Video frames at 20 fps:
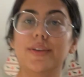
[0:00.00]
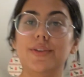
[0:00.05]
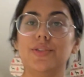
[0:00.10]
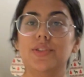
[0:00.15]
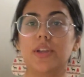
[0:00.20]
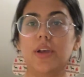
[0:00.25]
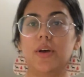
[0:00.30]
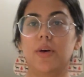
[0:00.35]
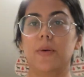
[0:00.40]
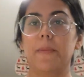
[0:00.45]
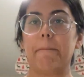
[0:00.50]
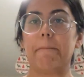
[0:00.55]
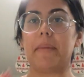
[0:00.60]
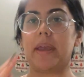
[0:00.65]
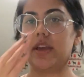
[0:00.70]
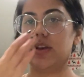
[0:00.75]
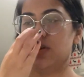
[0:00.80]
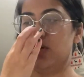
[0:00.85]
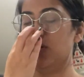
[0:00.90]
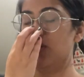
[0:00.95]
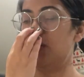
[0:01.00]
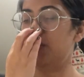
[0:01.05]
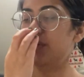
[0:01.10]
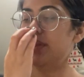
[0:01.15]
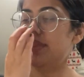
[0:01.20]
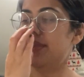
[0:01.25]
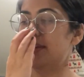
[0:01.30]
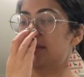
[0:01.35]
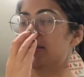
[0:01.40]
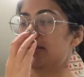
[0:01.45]
So my goal
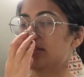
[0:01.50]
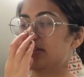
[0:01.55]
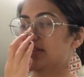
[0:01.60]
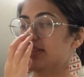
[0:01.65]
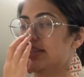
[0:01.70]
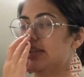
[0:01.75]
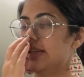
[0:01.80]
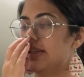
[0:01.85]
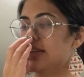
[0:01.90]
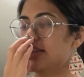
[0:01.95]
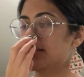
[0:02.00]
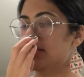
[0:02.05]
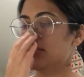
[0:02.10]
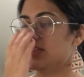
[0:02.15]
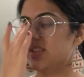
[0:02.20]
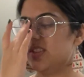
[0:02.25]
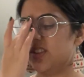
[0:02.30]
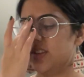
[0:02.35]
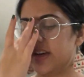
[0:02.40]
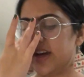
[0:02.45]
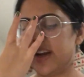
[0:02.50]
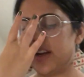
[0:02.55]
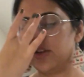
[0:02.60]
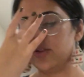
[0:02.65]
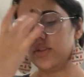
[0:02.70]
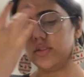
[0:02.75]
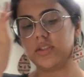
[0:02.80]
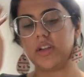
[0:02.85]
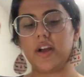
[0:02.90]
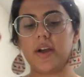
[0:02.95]
with this is to kind of
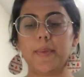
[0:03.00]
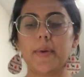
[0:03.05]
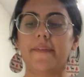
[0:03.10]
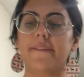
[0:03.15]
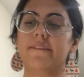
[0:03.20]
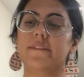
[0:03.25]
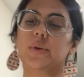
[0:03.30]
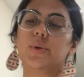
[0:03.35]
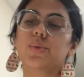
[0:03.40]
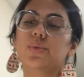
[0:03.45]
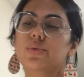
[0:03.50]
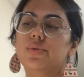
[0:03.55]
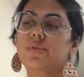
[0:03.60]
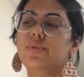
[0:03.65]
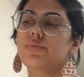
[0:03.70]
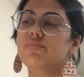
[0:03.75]
just talk about food,